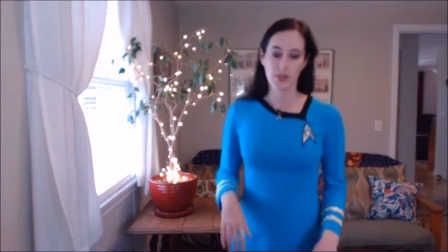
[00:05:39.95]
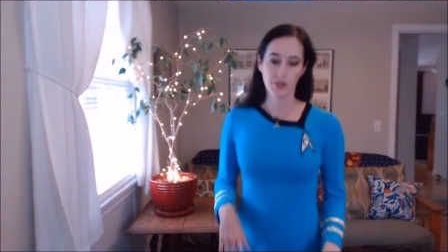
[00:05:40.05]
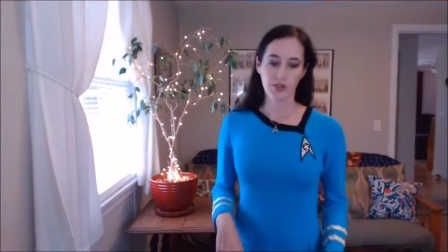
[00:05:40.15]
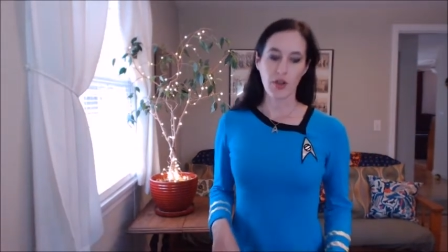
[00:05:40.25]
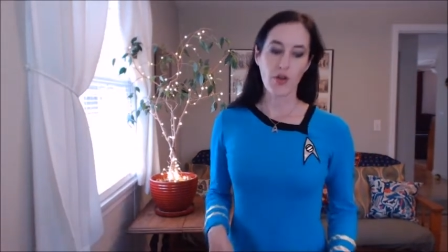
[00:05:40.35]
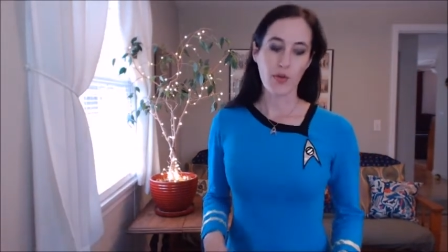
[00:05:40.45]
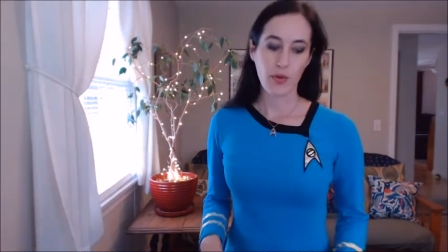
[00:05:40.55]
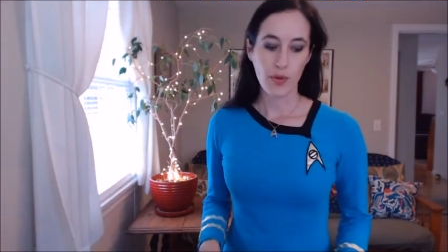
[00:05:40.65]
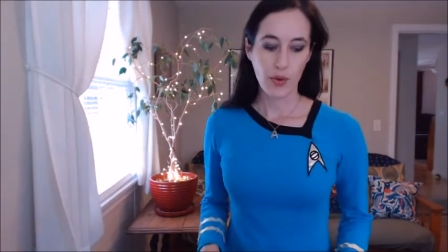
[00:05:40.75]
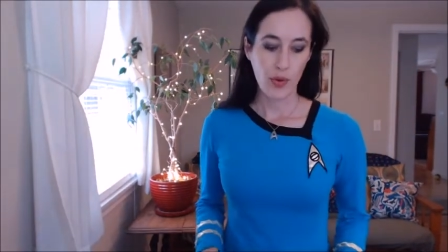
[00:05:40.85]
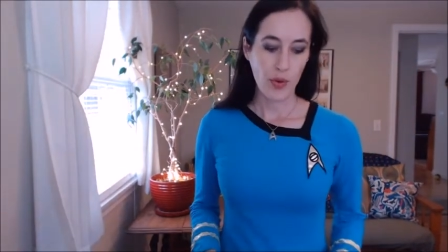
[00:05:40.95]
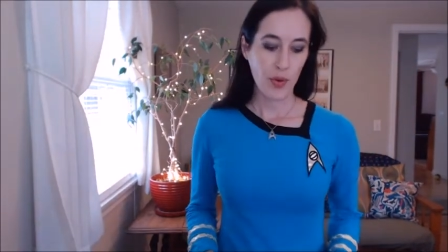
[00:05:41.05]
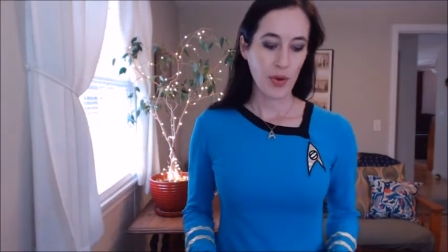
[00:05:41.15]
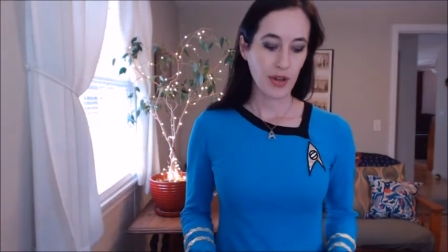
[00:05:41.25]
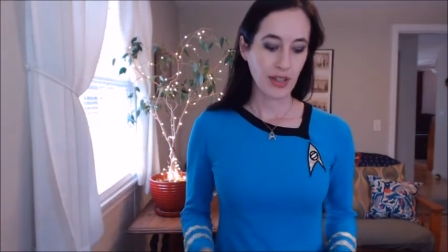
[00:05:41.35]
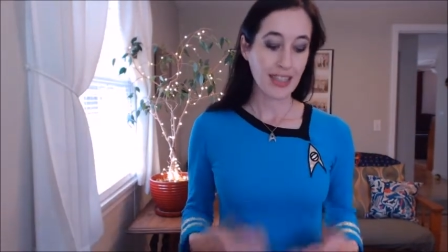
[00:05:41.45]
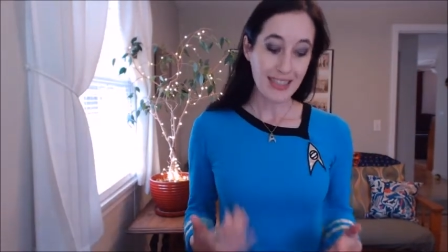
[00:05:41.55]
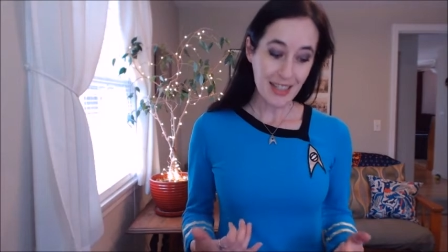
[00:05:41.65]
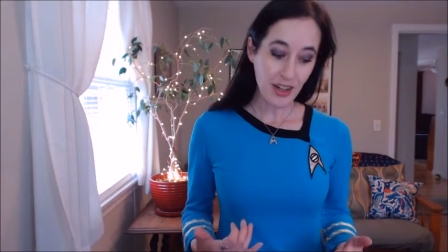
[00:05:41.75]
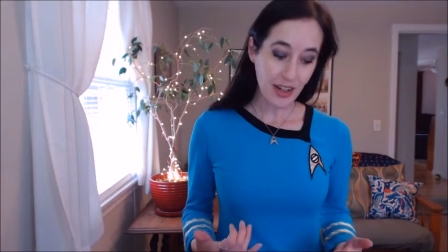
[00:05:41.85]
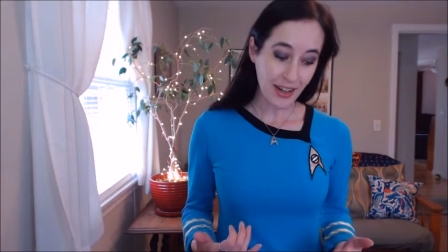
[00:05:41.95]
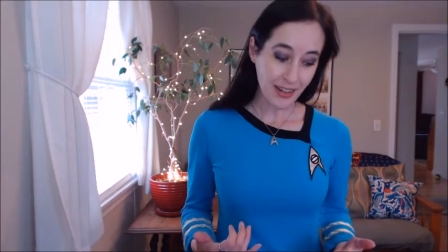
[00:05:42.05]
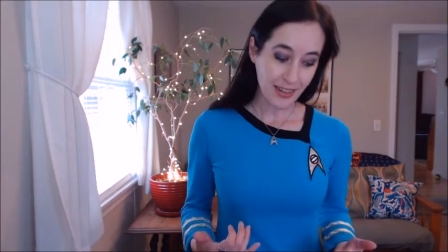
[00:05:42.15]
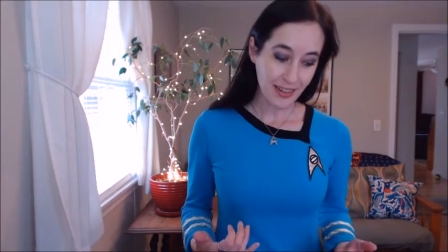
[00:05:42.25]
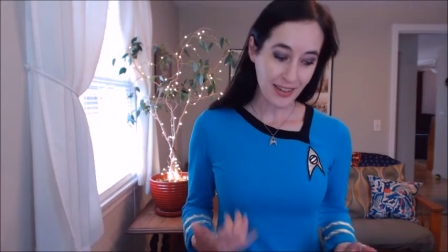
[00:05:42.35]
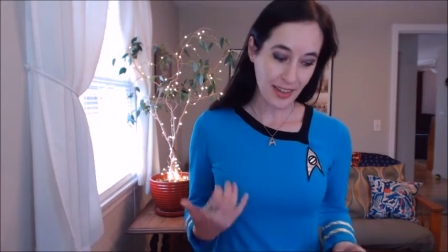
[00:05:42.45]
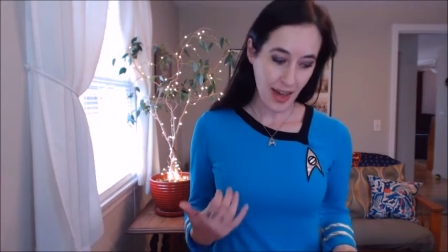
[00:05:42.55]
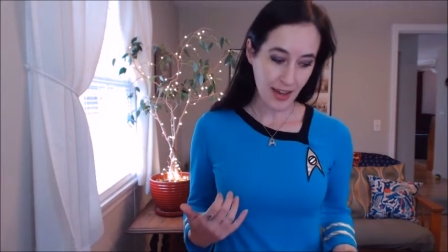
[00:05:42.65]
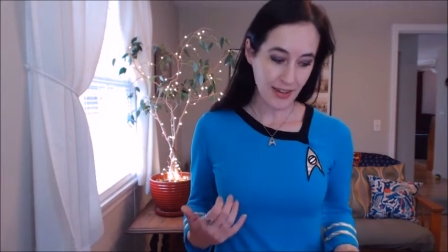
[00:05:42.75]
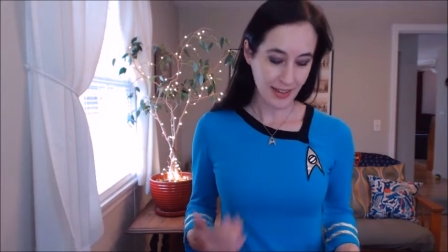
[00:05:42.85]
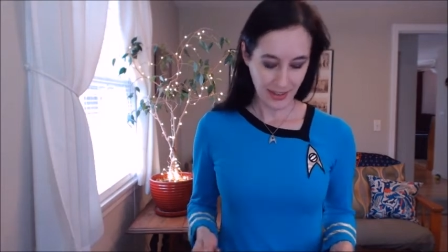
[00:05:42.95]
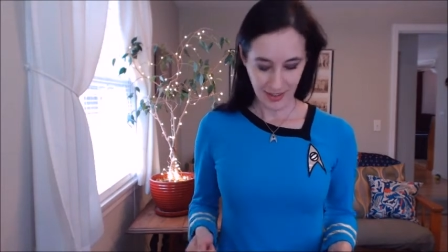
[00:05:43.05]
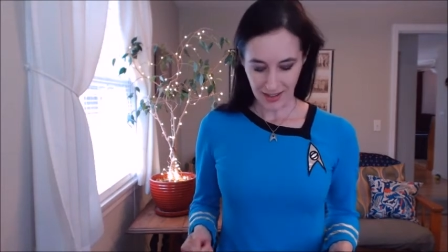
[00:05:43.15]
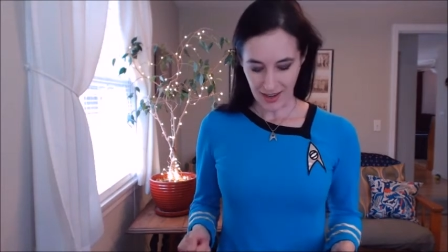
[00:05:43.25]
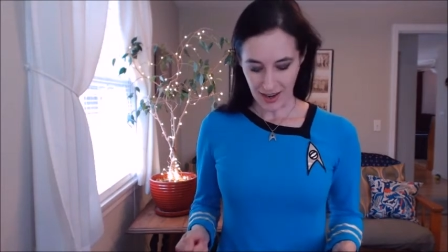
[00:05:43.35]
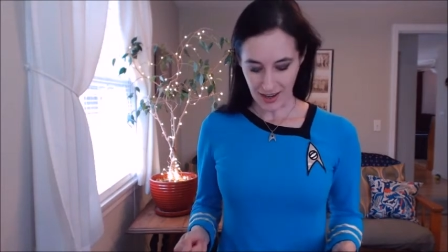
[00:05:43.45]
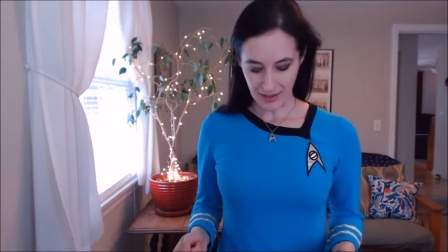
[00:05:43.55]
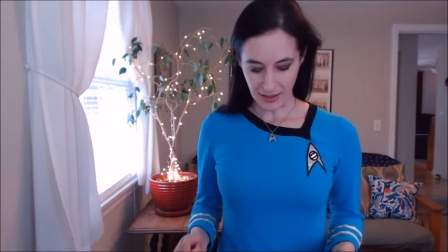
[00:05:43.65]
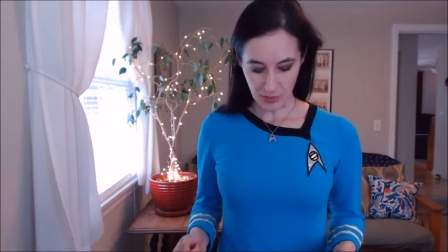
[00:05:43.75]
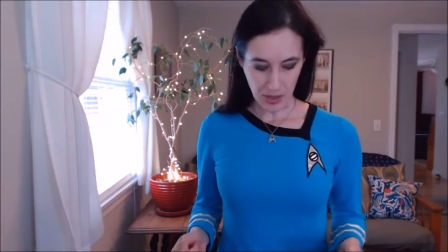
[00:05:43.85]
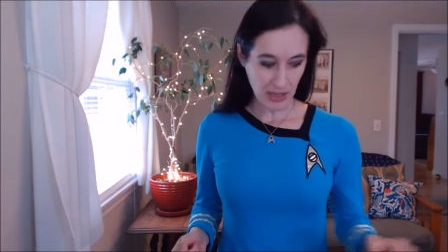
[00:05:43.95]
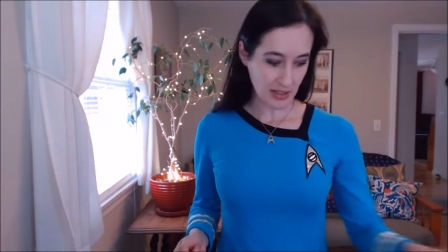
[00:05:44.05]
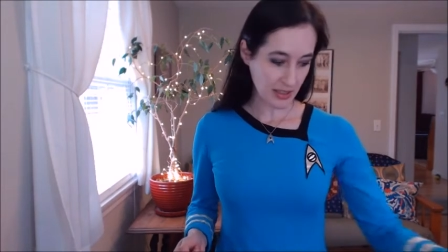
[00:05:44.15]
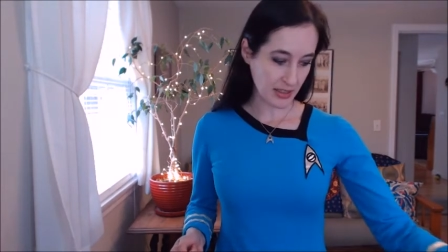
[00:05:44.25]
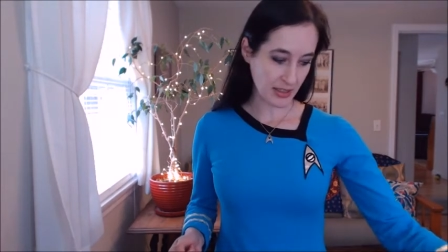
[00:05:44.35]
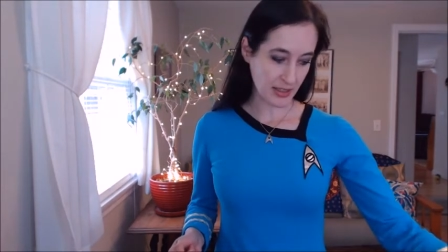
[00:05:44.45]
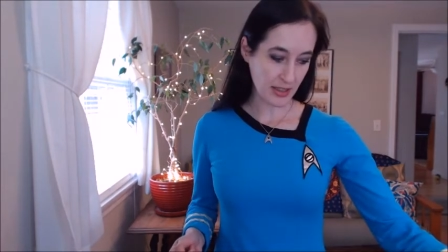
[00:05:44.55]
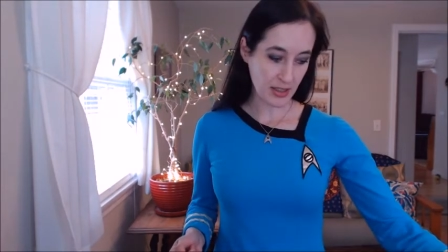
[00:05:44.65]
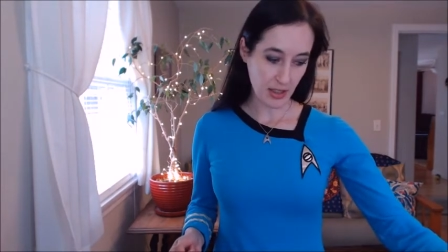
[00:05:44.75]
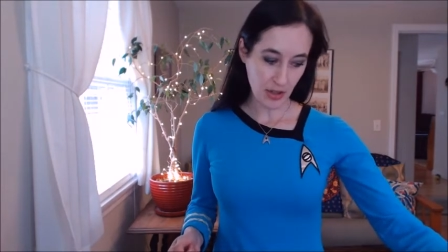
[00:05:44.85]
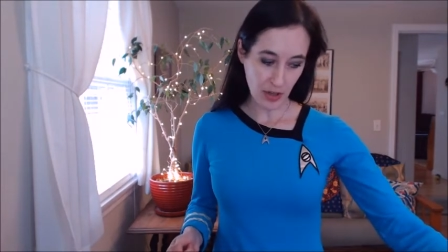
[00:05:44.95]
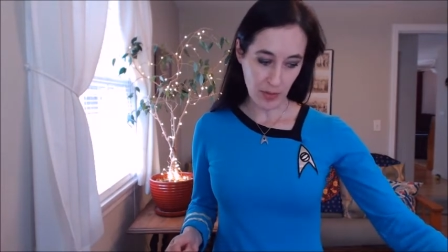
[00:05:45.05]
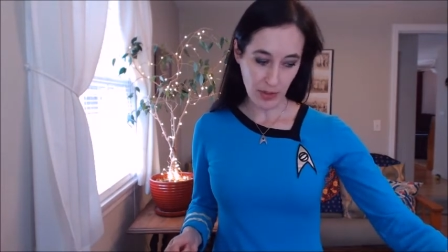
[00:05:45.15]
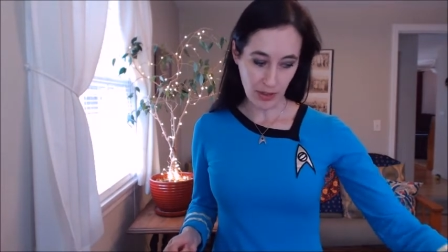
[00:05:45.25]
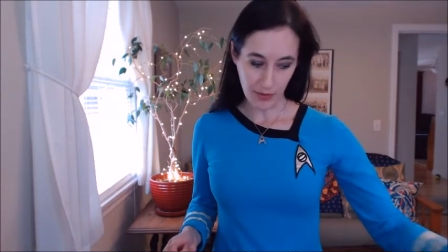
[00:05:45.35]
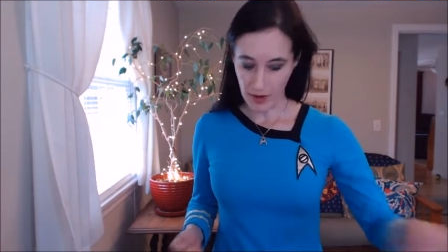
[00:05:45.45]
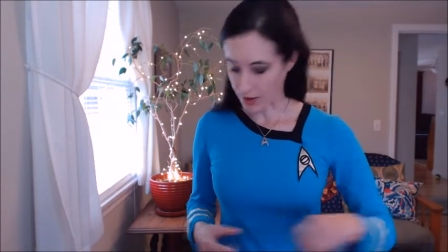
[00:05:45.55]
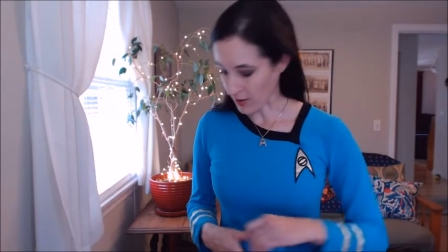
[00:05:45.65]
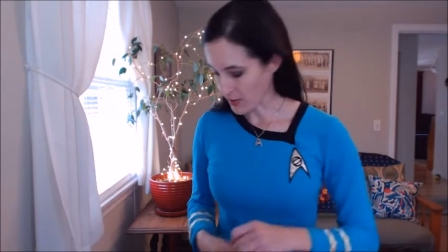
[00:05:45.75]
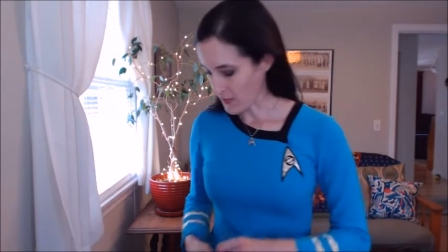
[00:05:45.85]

So, considering that, I think the price is extremely fair